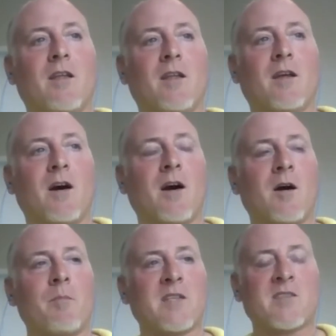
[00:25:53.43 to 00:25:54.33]

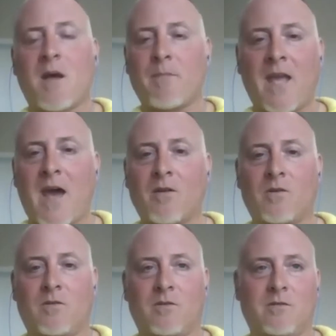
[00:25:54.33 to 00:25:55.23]
it's not
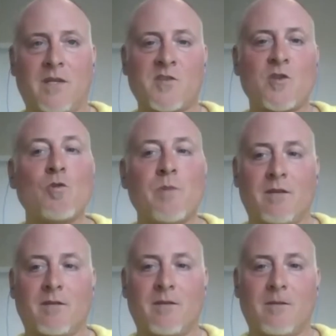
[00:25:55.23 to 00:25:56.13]
mechanical, it's human.
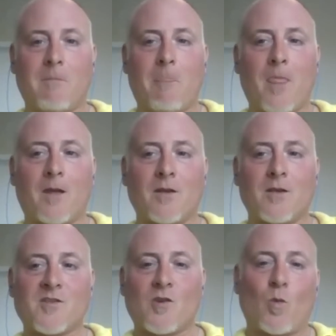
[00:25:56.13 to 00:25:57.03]

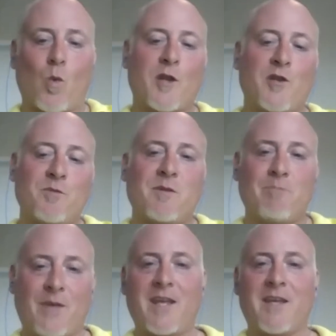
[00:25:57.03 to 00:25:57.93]
So one human
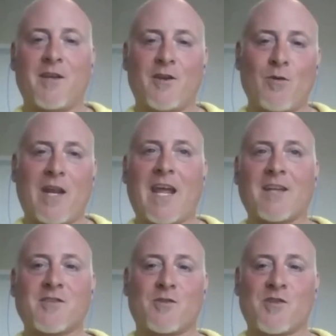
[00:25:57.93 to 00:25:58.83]
being can only
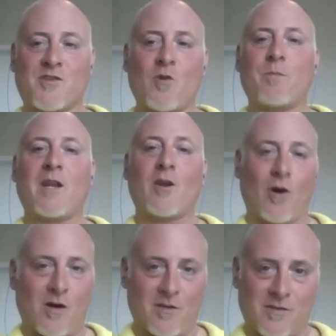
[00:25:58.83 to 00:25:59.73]
answer so many
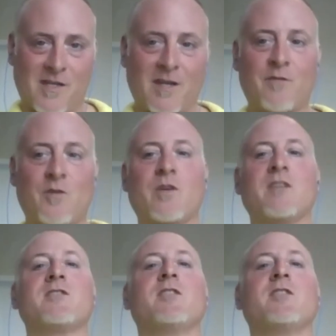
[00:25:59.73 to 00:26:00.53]
calls. And if you continue